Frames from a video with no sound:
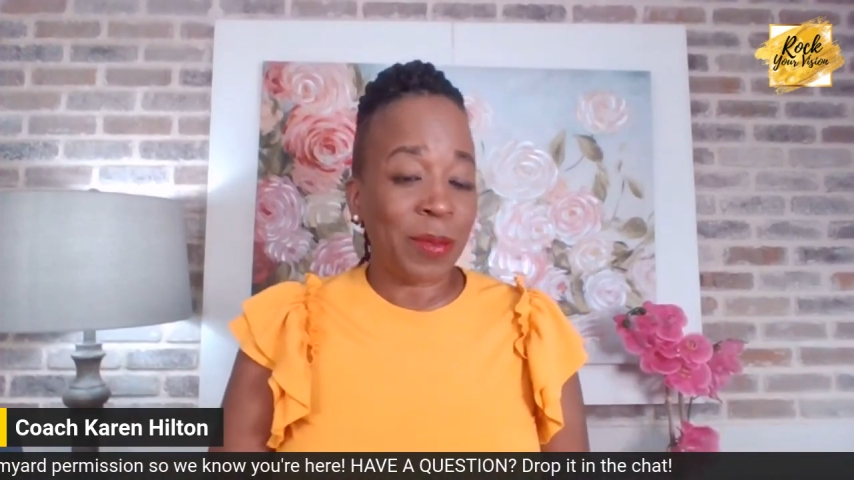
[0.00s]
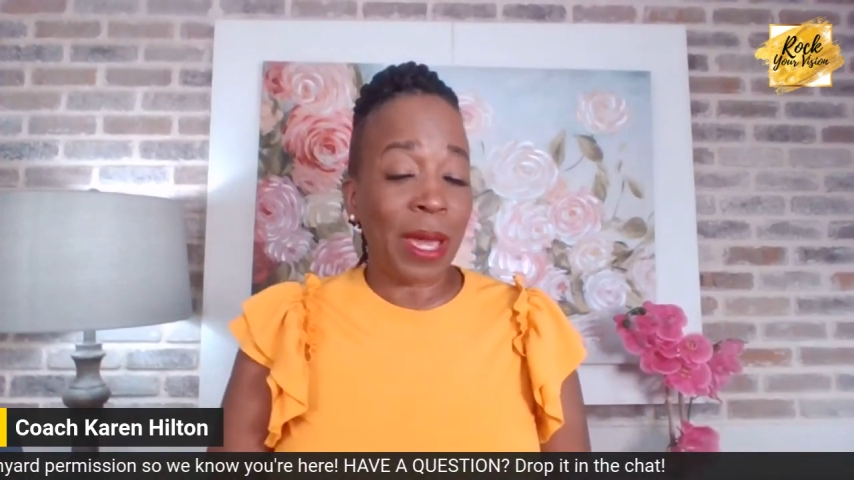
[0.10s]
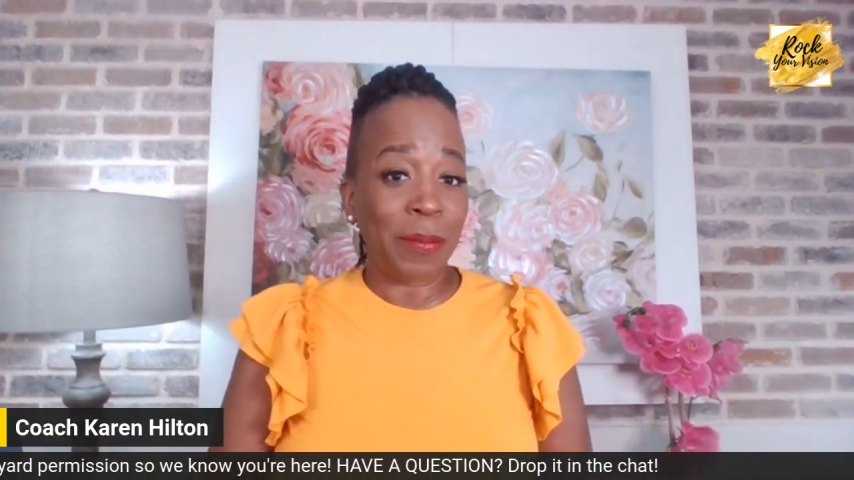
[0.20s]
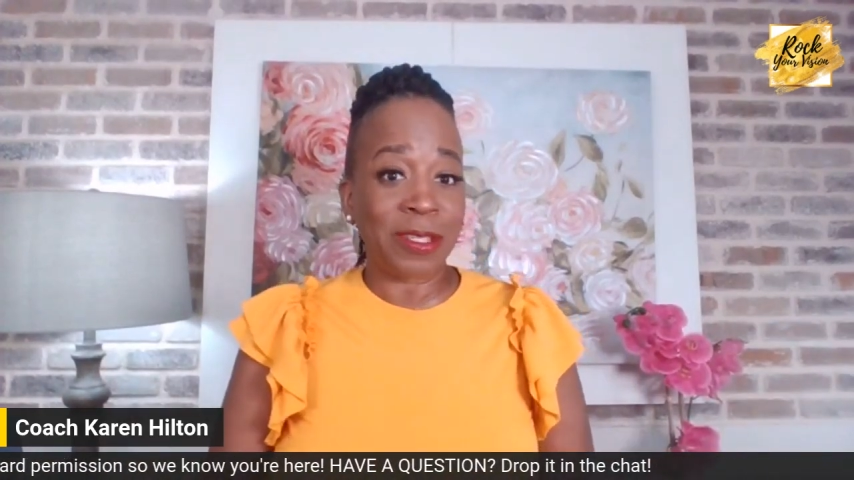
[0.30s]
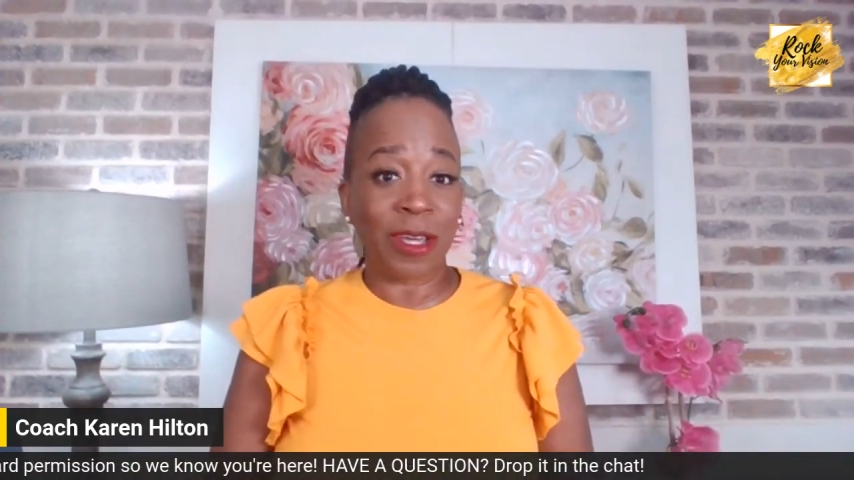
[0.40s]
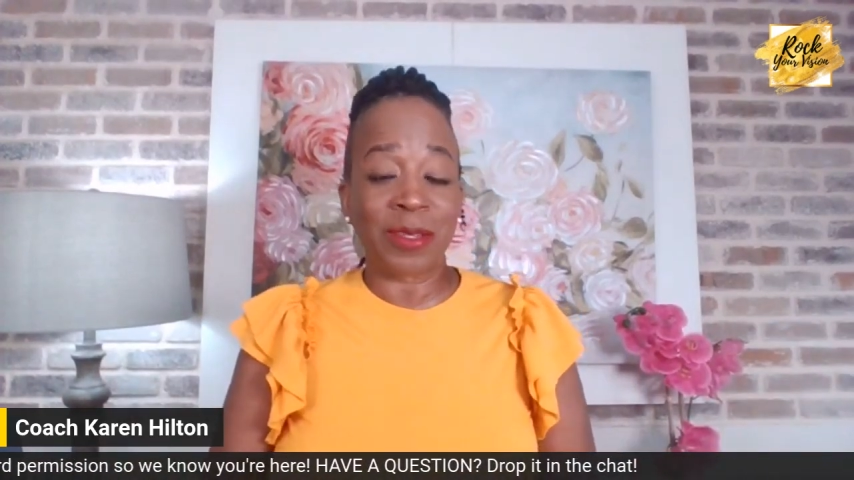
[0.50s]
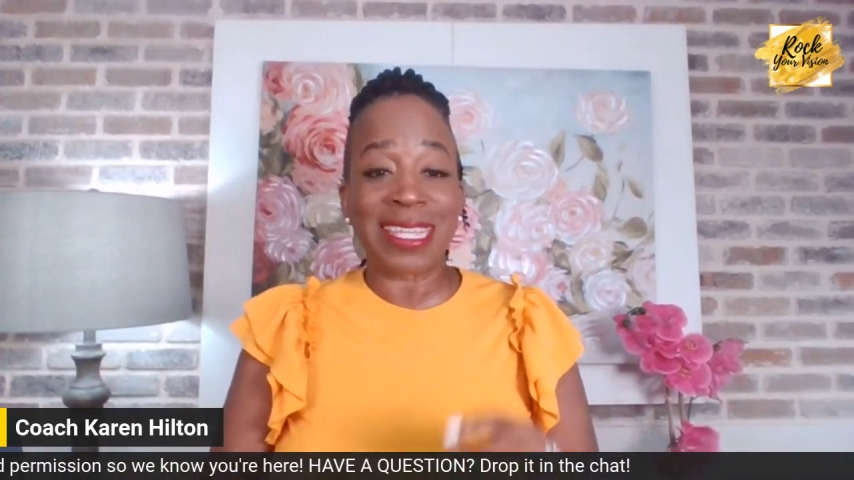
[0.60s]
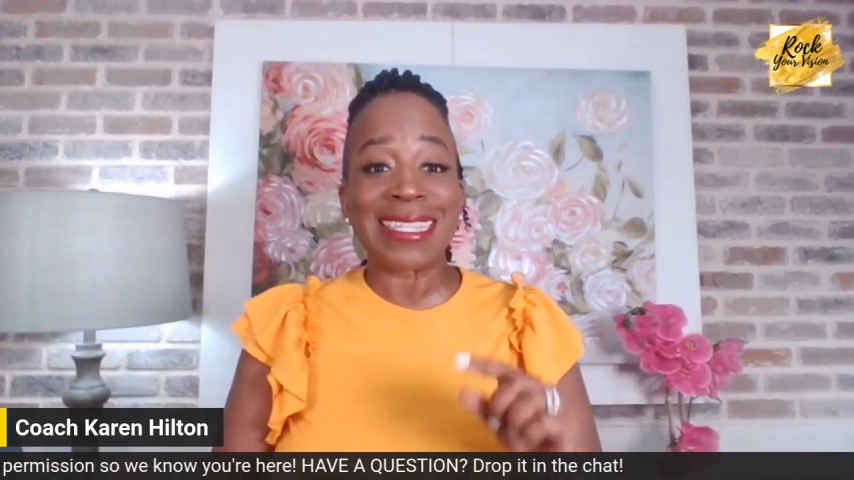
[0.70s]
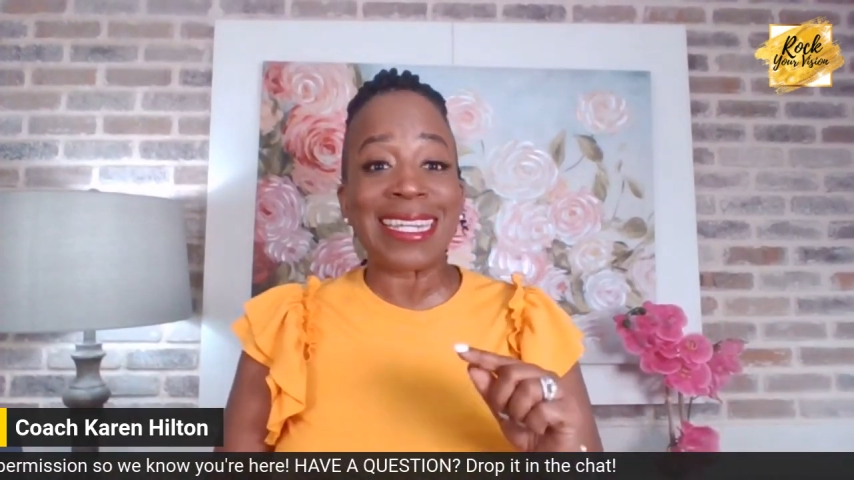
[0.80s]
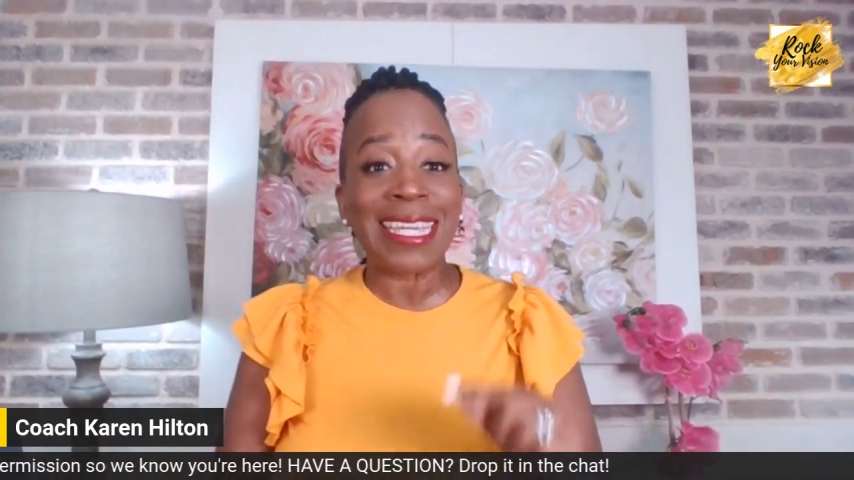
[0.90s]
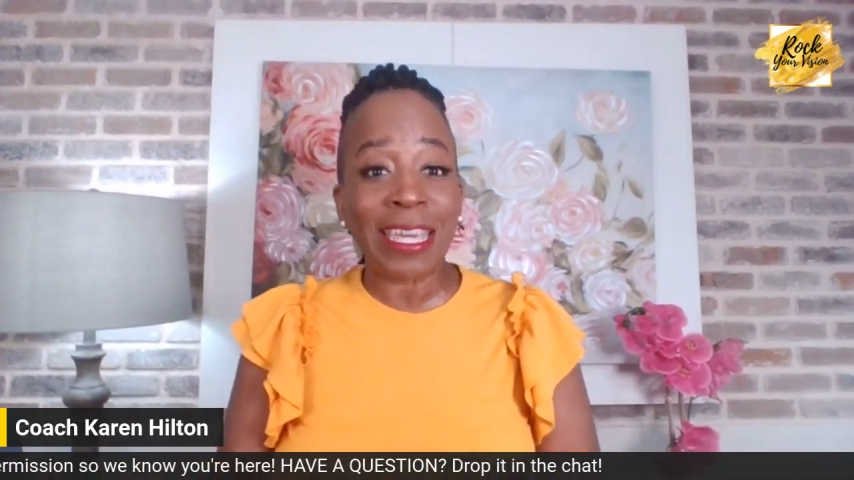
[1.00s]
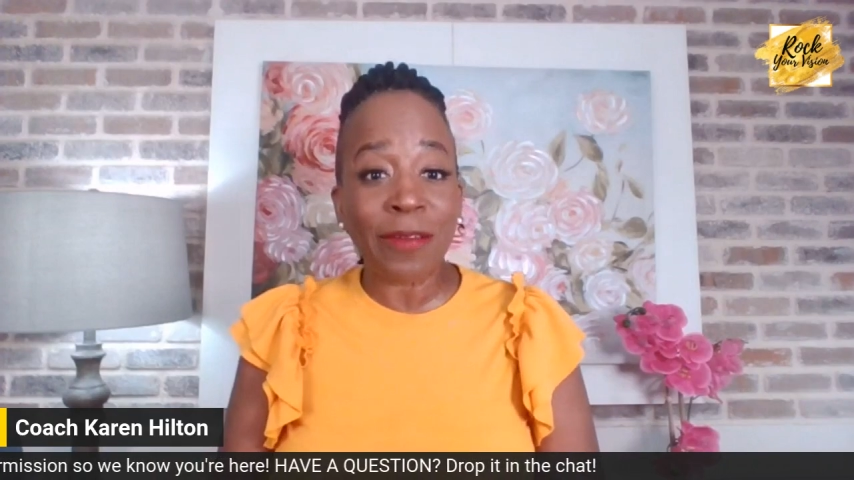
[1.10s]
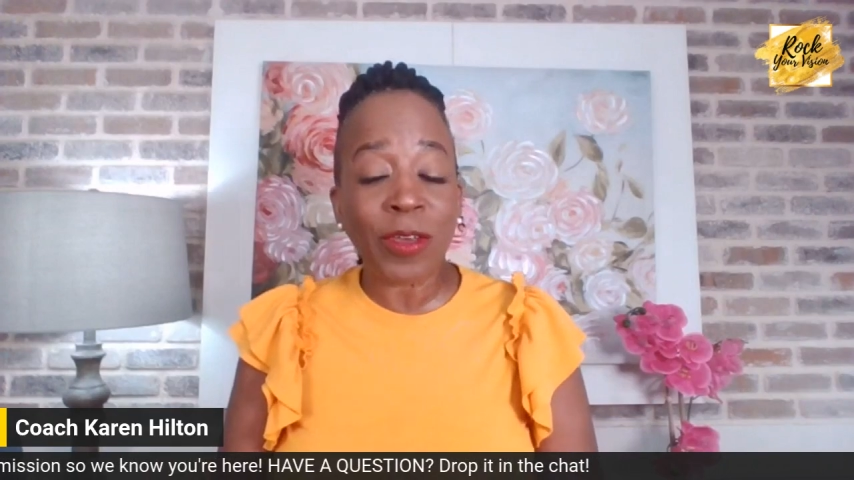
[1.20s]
episodes is to give